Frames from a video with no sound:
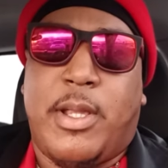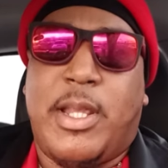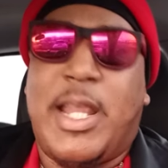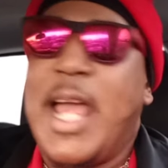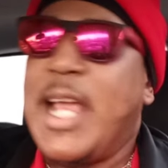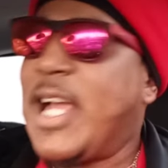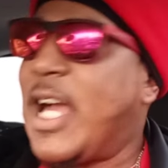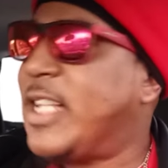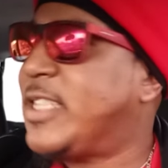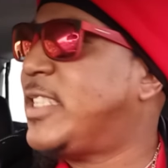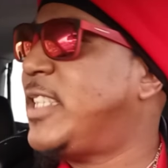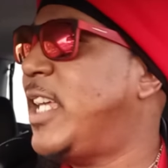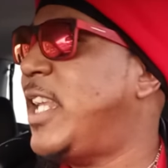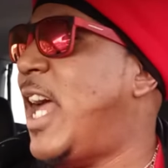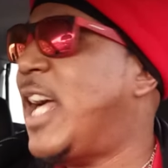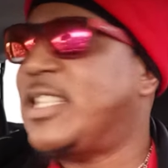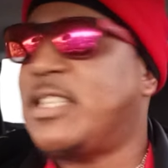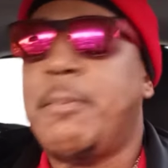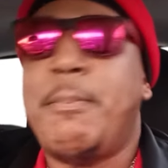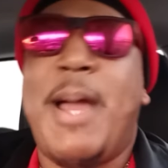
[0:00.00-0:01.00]
Like I said,
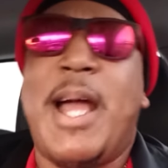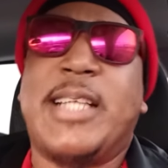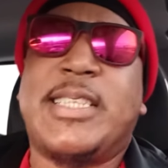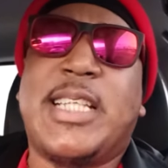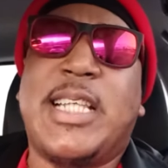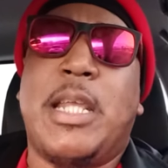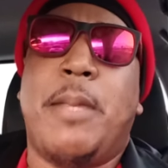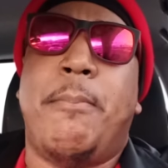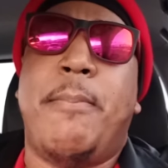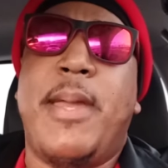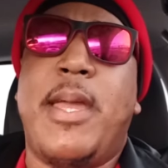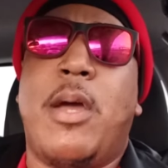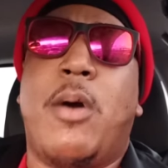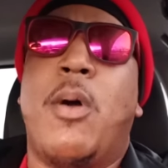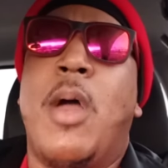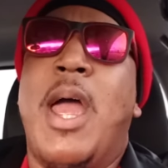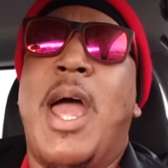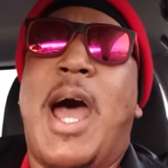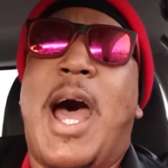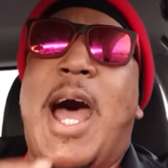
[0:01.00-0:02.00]
as a masculine
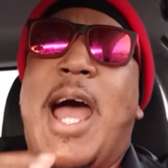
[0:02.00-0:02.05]
male,